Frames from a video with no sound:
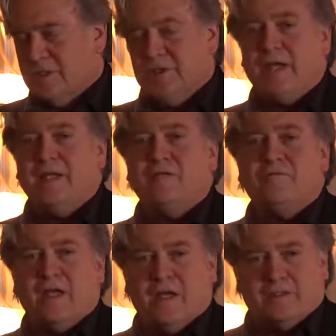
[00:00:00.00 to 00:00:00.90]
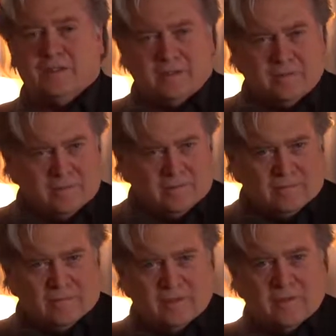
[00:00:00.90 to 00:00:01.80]
J.D. Vance,
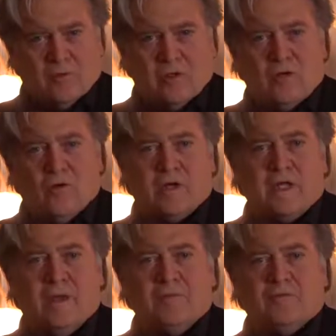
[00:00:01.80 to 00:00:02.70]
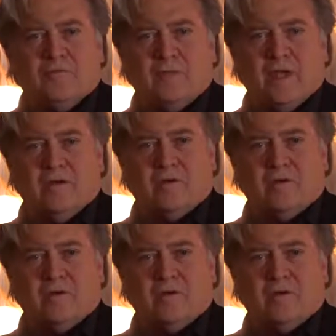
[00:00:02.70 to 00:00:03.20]
the Marine Corps captain from Yale,